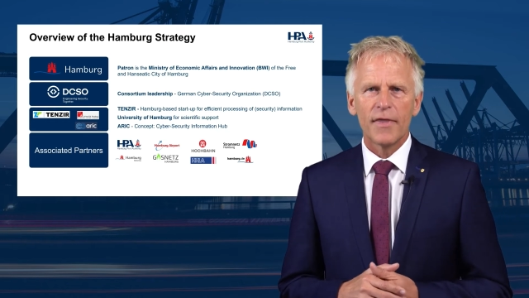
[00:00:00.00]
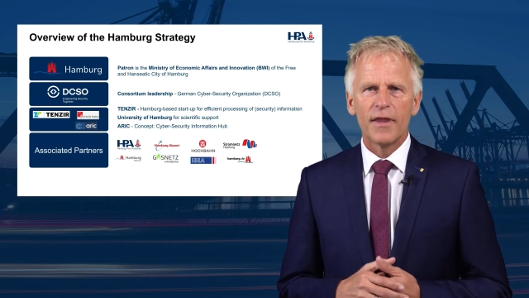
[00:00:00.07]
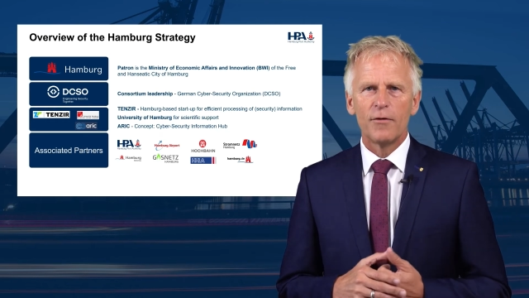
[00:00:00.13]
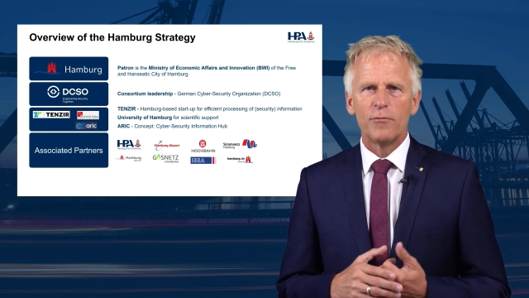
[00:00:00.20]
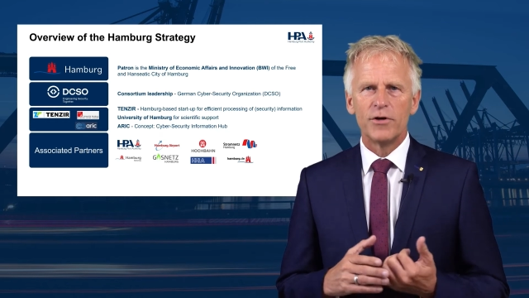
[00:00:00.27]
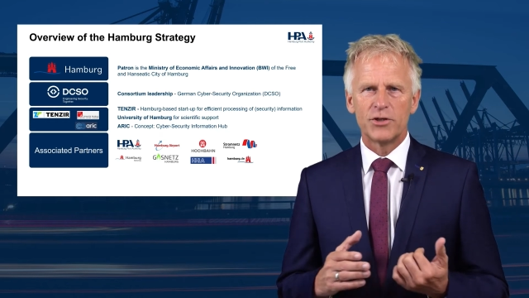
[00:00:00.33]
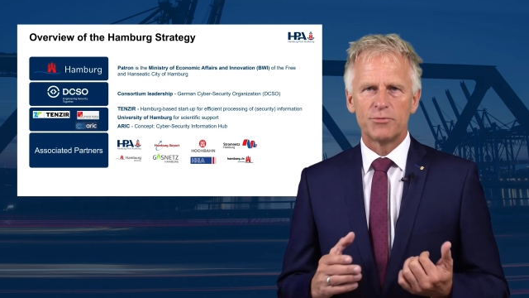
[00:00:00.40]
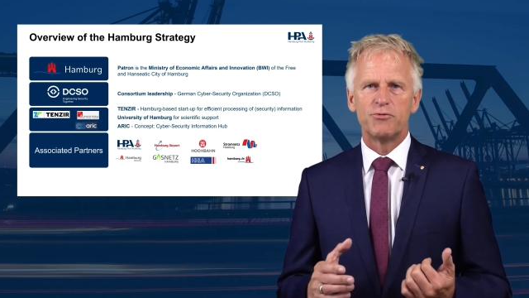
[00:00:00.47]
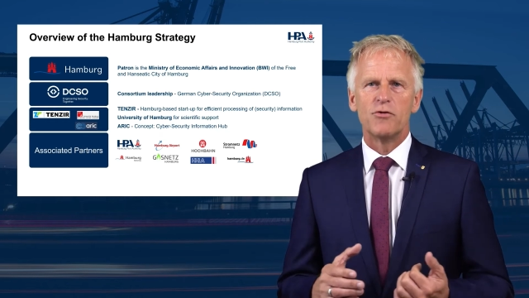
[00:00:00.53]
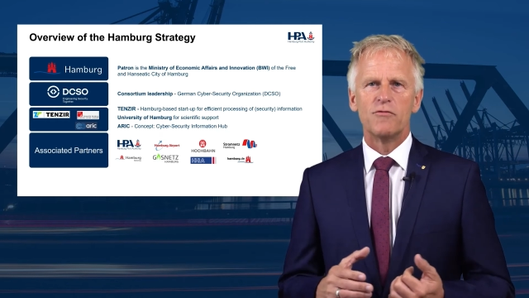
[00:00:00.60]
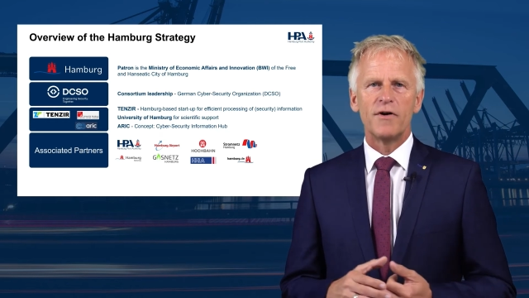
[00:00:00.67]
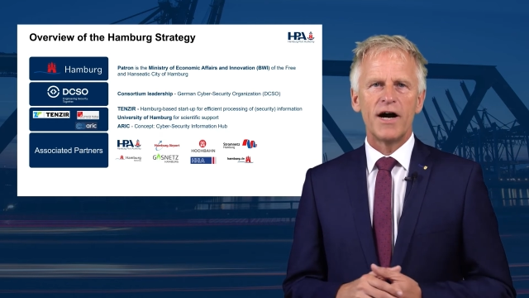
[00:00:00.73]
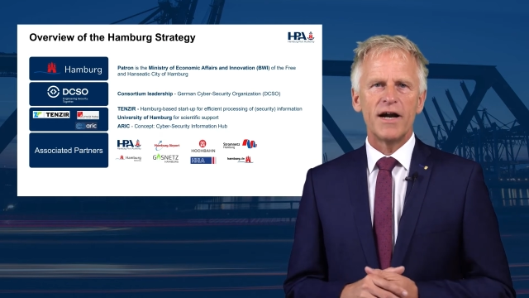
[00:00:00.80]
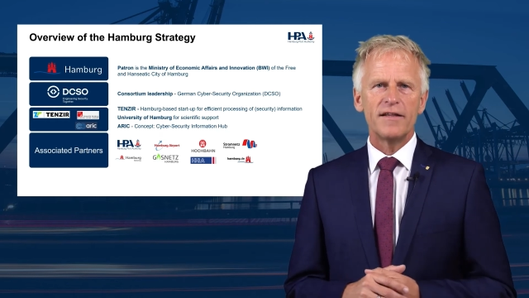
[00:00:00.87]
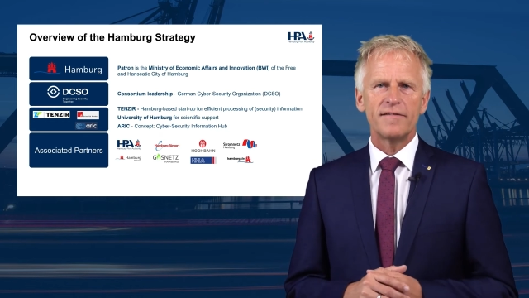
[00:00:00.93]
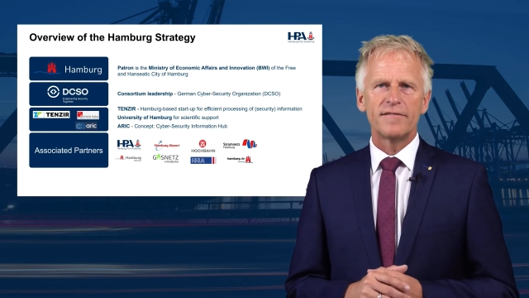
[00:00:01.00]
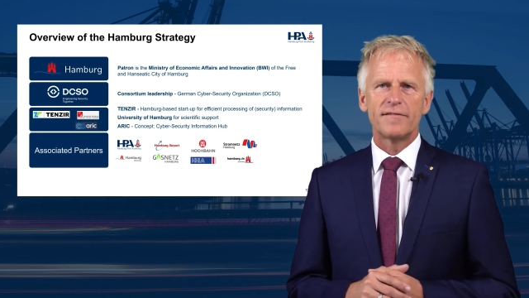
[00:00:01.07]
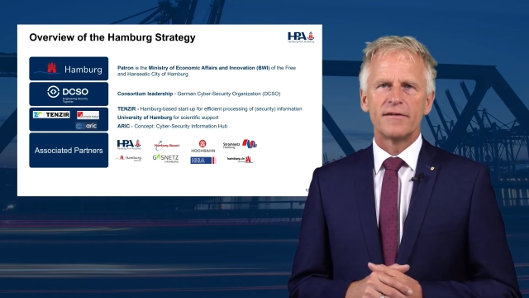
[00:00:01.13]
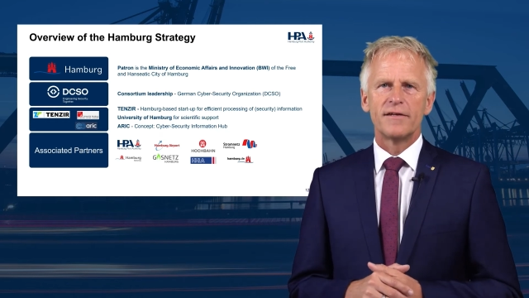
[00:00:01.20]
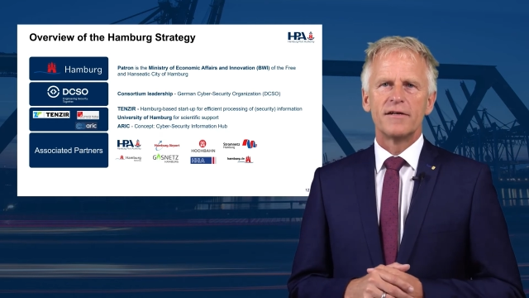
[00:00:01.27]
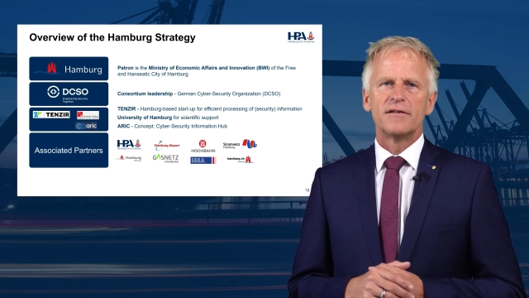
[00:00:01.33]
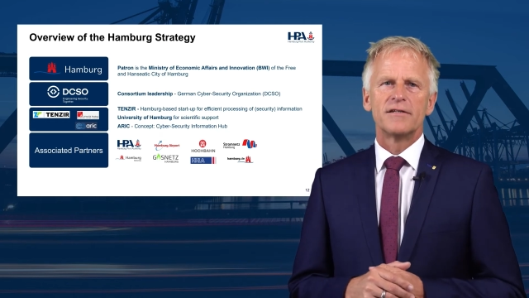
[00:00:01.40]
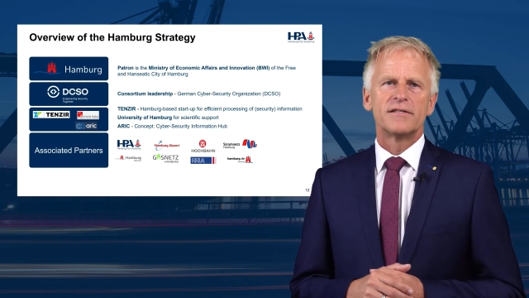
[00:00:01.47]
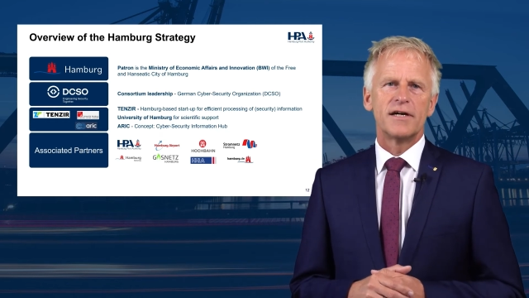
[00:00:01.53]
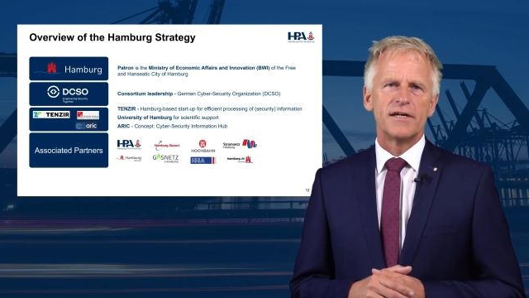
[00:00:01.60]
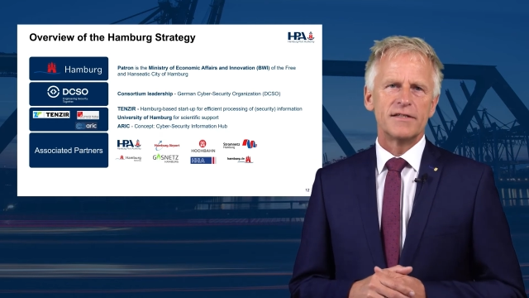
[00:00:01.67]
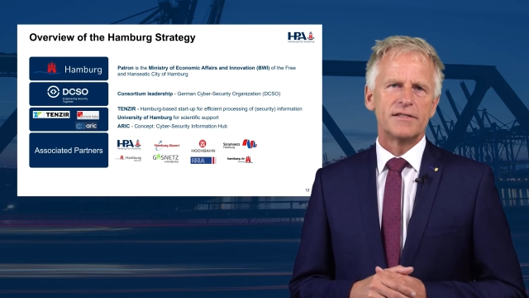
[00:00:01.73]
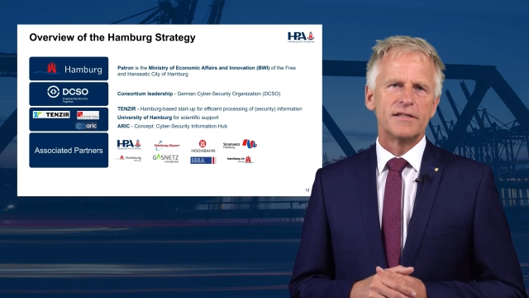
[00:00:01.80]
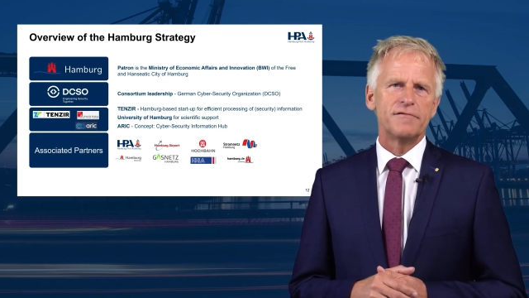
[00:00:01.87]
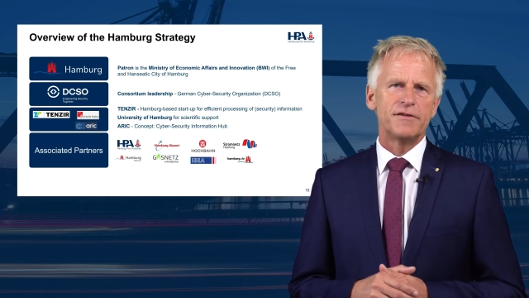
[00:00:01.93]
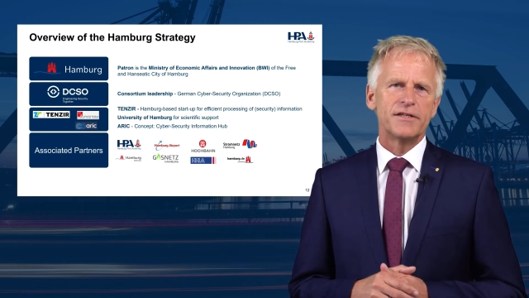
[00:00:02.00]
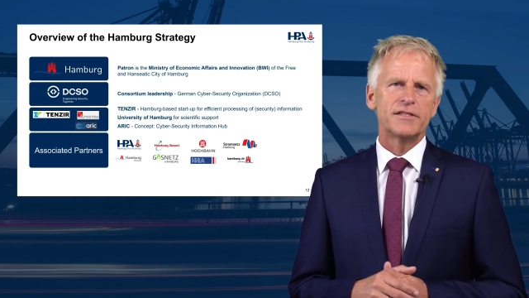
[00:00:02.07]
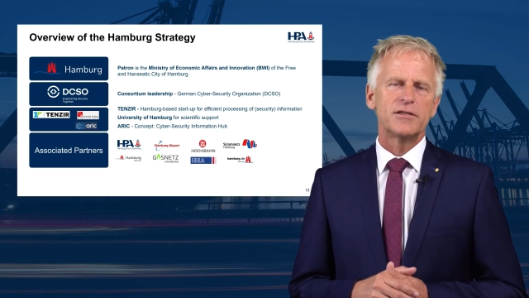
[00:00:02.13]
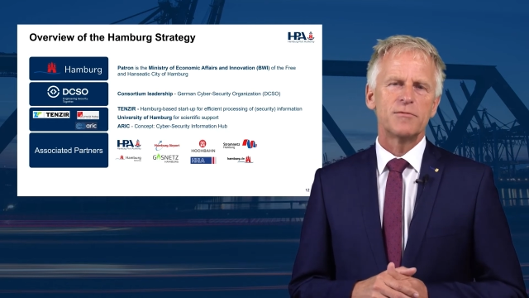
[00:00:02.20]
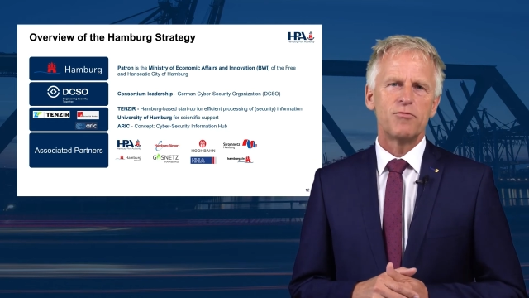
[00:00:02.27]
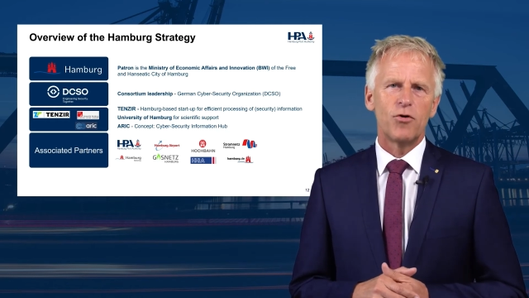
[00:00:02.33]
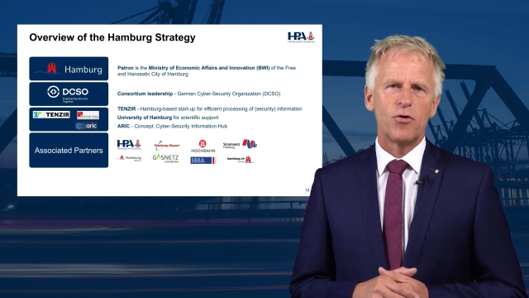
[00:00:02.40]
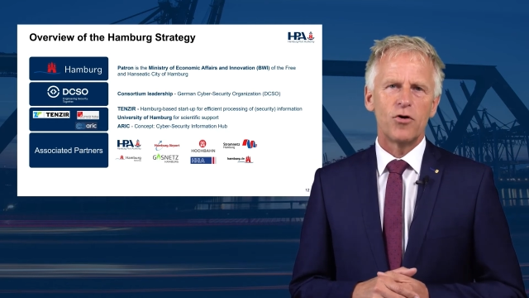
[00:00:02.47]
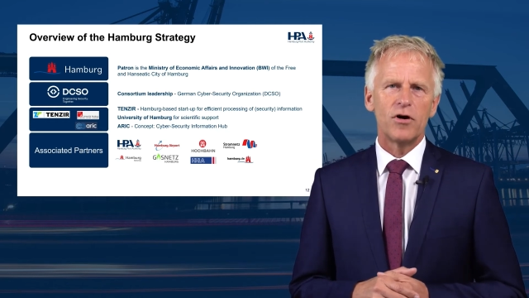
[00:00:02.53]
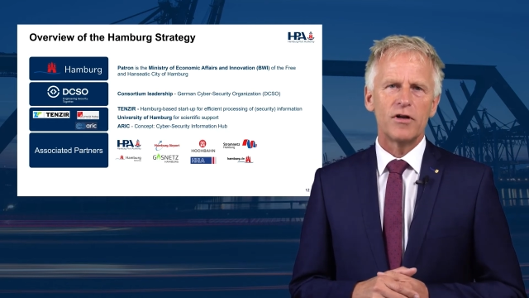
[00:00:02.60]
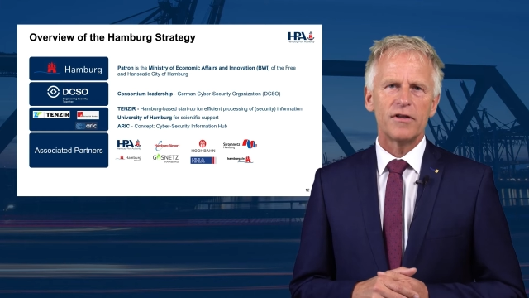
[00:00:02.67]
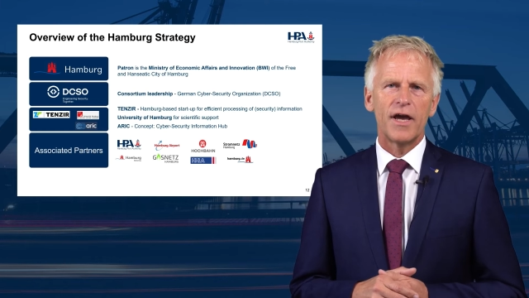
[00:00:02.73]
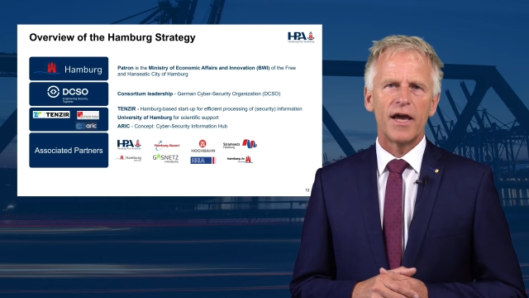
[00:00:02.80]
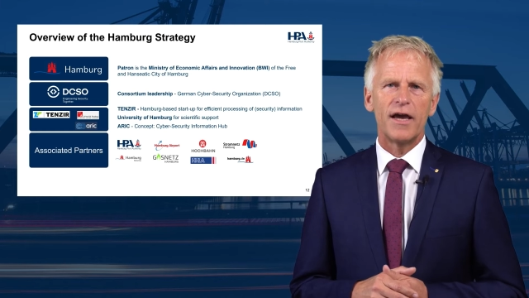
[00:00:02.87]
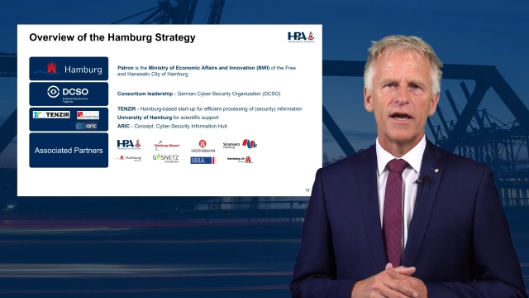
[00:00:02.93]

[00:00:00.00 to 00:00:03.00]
which provides scientific support